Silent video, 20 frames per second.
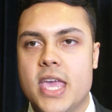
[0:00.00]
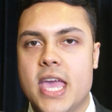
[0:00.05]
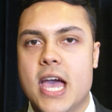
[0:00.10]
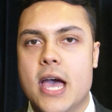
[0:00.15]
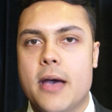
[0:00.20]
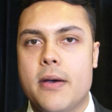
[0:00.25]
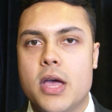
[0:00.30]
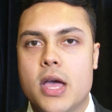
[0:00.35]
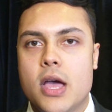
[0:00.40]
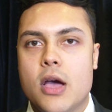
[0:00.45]

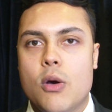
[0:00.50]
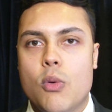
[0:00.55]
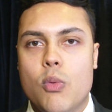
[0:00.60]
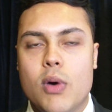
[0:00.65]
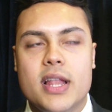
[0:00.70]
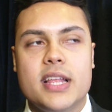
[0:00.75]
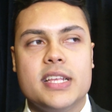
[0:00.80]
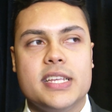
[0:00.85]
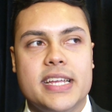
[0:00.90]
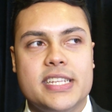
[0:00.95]
Yeah,
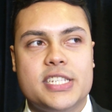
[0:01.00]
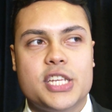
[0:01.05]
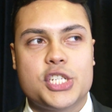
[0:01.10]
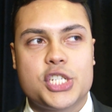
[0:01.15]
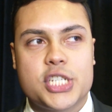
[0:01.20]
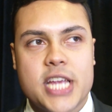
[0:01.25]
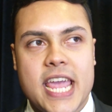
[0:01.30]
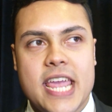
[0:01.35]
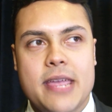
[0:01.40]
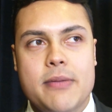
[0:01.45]
well, it's a
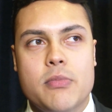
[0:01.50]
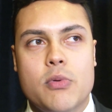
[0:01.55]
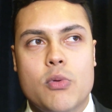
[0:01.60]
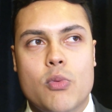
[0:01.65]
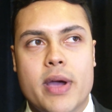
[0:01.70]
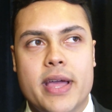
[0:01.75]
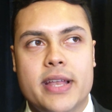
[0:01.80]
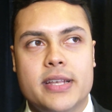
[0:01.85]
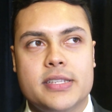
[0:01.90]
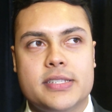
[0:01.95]
shame
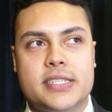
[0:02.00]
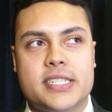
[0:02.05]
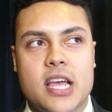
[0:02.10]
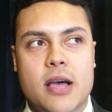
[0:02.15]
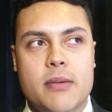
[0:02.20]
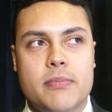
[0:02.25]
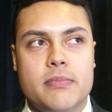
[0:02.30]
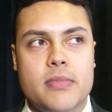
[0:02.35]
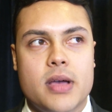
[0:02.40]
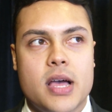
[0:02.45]
when
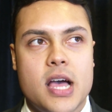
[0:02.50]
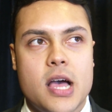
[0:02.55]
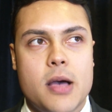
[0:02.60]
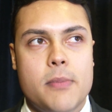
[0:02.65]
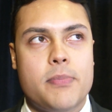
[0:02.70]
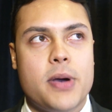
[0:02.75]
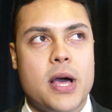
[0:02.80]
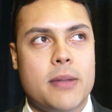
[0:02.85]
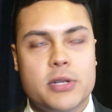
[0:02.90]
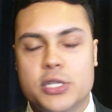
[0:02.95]
some
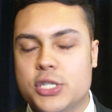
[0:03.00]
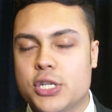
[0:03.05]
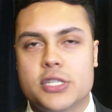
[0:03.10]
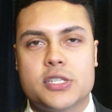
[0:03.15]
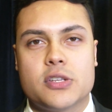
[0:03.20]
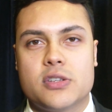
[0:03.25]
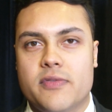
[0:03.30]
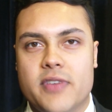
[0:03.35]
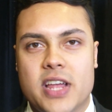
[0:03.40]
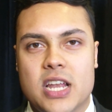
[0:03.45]

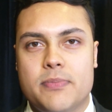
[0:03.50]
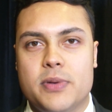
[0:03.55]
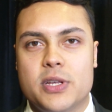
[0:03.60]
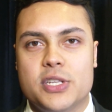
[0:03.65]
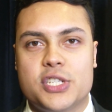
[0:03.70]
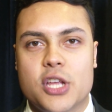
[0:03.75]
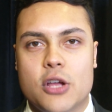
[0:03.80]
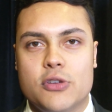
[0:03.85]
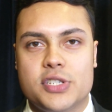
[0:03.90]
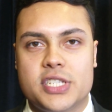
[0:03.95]
publishers or
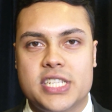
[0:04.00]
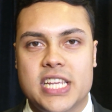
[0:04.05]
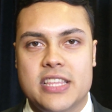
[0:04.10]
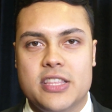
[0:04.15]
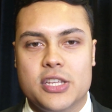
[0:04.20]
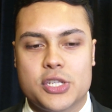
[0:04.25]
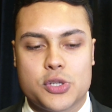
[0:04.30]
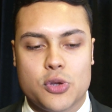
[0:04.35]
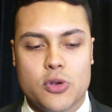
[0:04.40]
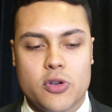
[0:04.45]
developers don't see
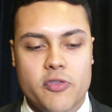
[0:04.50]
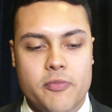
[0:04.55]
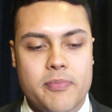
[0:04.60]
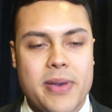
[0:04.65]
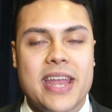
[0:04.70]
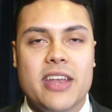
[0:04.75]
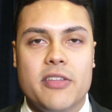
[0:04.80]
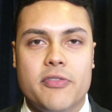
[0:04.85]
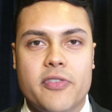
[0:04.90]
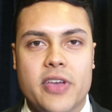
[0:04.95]
the sort of
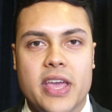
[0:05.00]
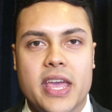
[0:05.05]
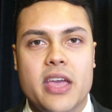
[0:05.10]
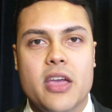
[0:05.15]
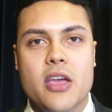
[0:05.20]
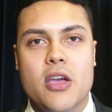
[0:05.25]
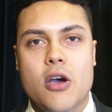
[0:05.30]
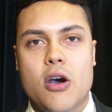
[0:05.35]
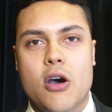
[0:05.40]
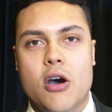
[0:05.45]
benefit
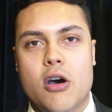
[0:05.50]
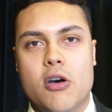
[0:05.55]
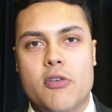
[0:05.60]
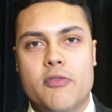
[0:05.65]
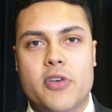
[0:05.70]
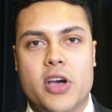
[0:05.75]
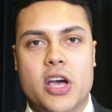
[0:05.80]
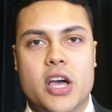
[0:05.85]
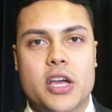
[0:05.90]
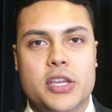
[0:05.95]

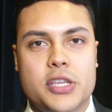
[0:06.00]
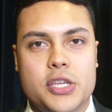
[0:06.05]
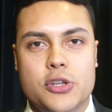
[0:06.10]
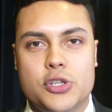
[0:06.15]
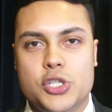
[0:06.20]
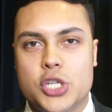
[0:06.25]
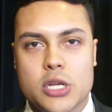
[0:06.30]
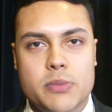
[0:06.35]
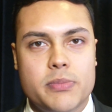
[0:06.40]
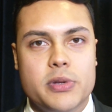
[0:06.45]
of
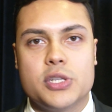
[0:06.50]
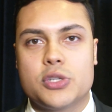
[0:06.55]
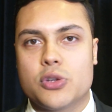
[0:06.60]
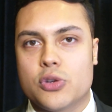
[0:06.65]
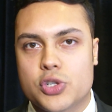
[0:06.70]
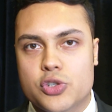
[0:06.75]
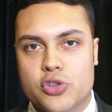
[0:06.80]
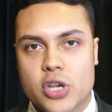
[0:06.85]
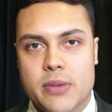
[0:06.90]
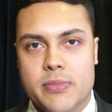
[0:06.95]
YouTubers
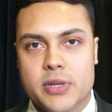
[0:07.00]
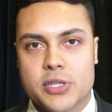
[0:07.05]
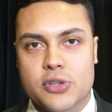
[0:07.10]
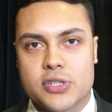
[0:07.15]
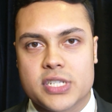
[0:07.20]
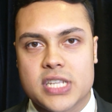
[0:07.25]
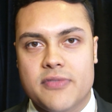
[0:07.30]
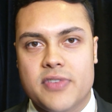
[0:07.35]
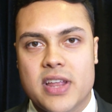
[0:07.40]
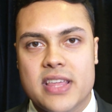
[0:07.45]
or streamers
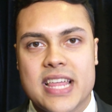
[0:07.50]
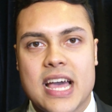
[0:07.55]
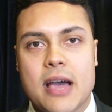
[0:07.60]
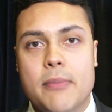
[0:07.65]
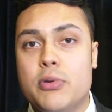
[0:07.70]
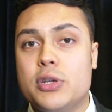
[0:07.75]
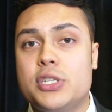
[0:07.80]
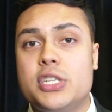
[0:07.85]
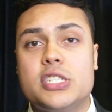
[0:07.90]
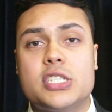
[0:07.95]
or stuff like
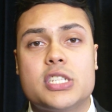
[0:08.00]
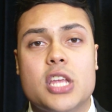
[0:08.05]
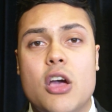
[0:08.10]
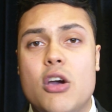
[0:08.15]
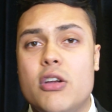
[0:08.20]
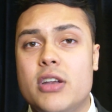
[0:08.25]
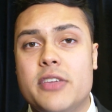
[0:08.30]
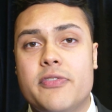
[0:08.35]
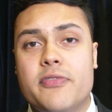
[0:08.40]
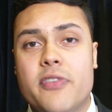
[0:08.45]
that, which is
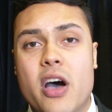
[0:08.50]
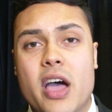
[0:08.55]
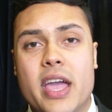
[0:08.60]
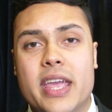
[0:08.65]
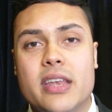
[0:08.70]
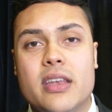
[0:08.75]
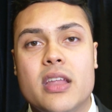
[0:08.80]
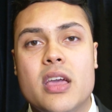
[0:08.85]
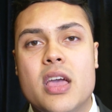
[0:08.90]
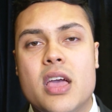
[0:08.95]
totally
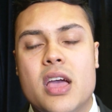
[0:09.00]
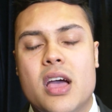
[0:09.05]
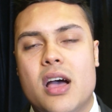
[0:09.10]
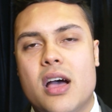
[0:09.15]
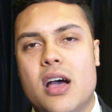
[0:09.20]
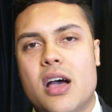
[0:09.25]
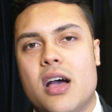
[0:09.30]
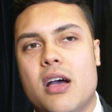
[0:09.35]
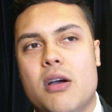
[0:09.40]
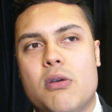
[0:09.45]
fine,
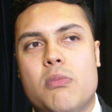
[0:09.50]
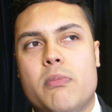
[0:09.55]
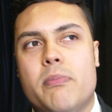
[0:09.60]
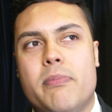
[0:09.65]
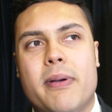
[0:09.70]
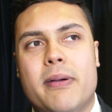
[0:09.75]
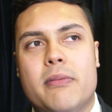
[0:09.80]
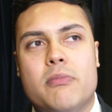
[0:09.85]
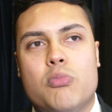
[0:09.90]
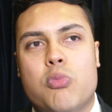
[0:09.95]

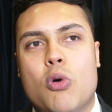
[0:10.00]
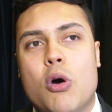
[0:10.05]
but